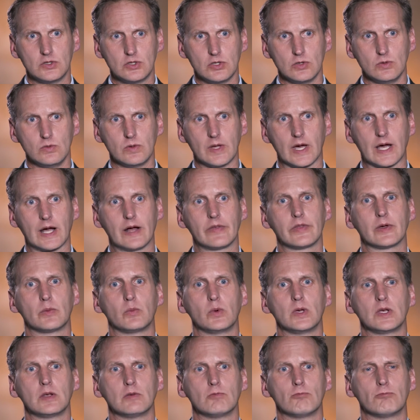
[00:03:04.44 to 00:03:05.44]
do that, then
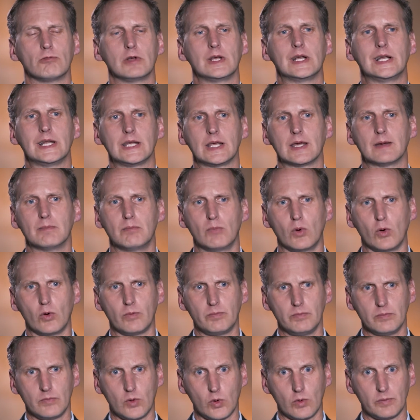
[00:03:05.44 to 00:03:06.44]
we can really get
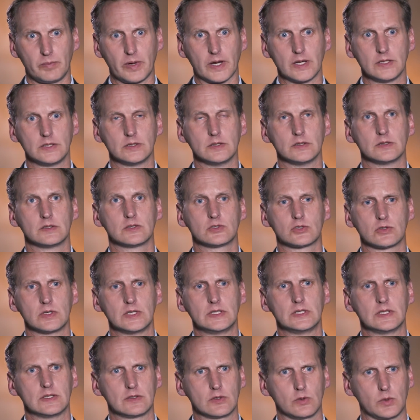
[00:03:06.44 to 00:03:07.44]
more patients
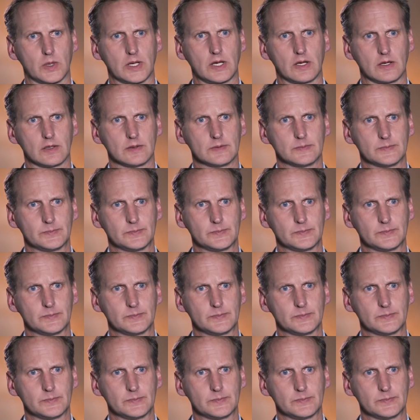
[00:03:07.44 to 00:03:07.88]
treated quicker.